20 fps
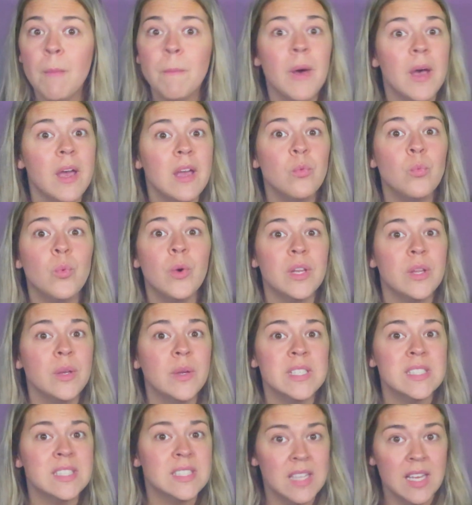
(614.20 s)
But what do you
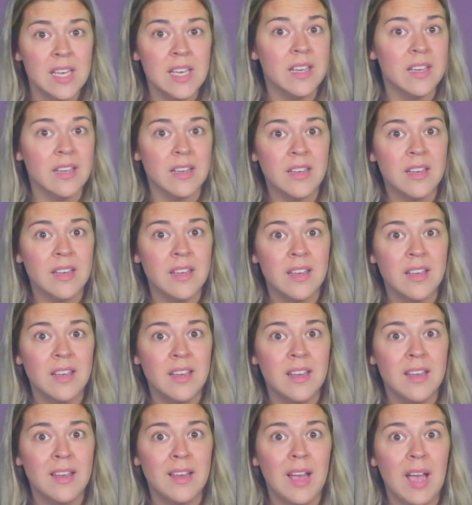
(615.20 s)
guys think?
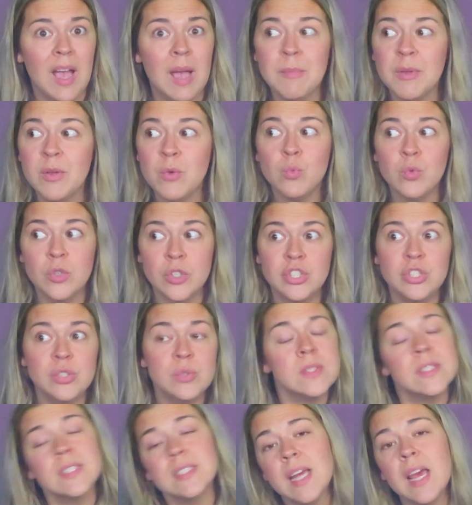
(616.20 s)
I mean, would you
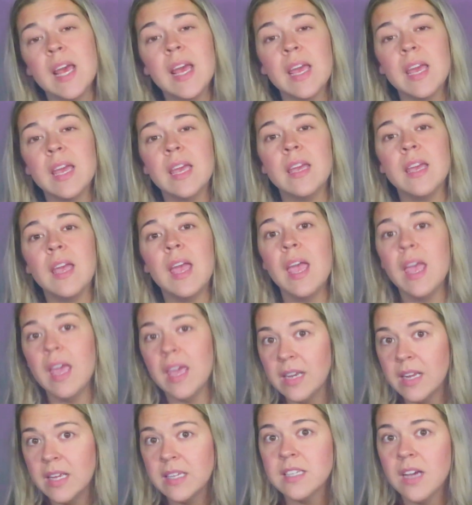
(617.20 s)
stay
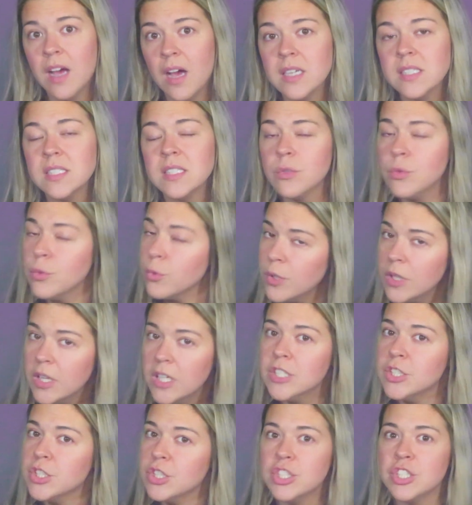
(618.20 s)
in a toxic
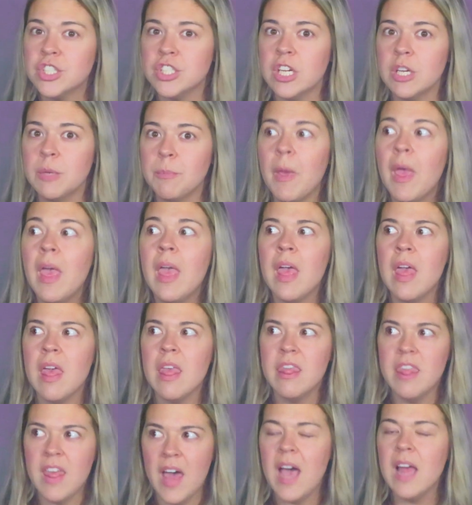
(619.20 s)
relationship
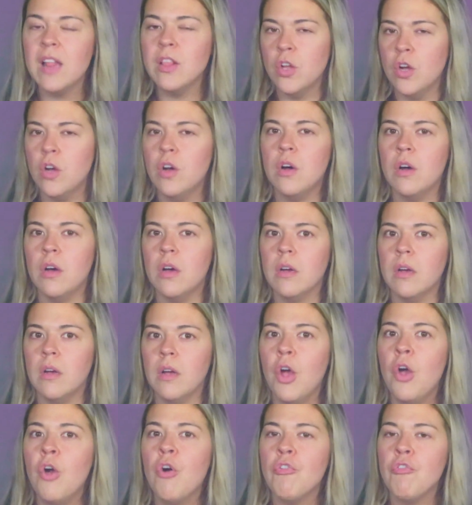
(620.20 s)
that
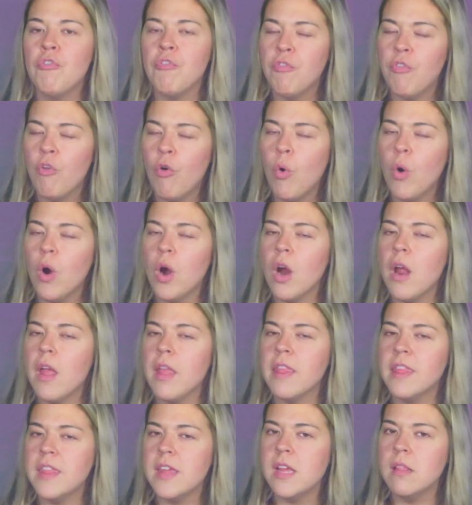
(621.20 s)
long for
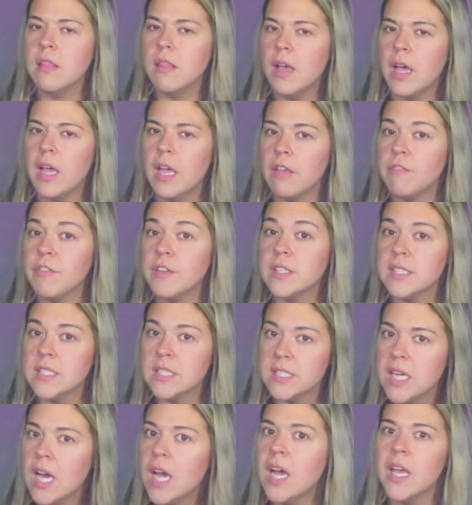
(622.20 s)
the
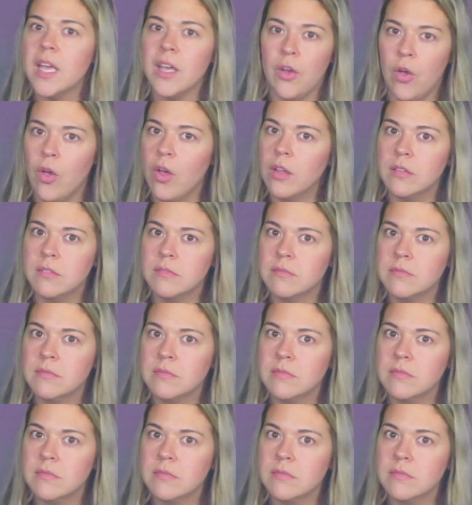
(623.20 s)
lifestyle?